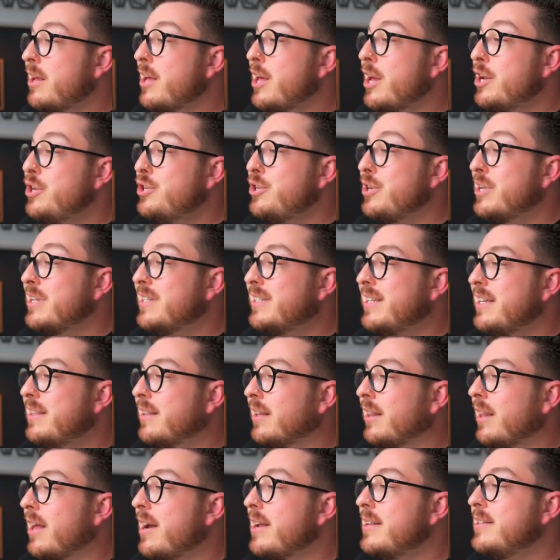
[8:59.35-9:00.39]
And as you can see, the
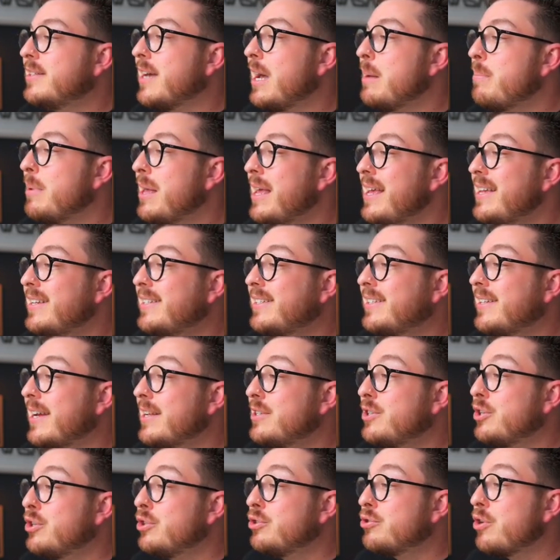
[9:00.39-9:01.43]
line type is set
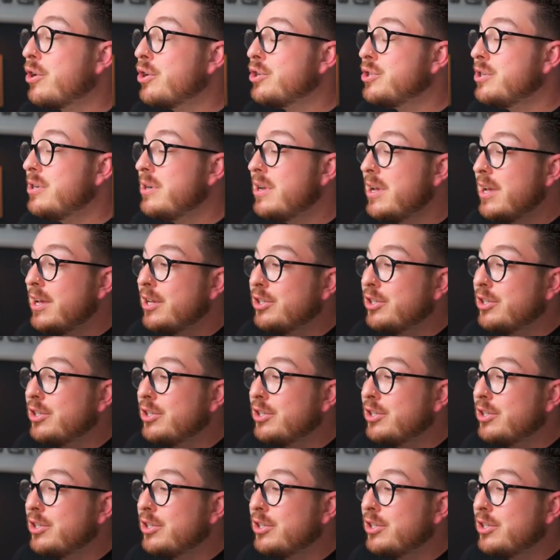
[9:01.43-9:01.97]
to construction.